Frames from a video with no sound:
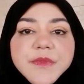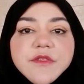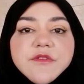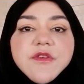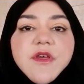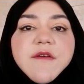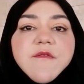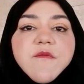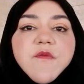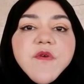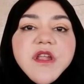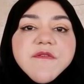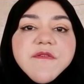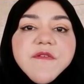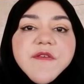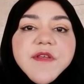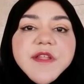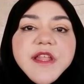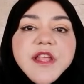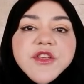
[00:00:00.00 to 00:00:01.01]
So everyone, if you
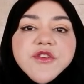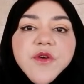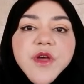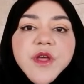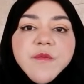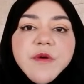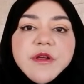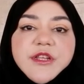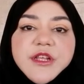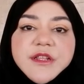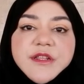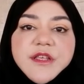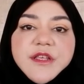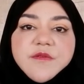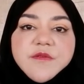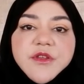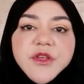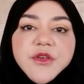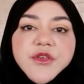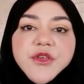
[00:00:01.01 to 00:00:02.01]
really enjoyed watching this
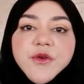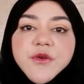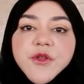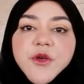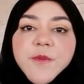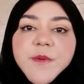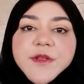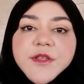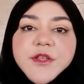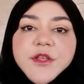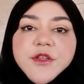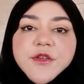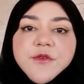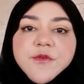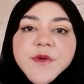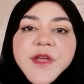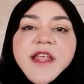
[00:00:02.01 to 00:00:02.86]
video, you know what to do.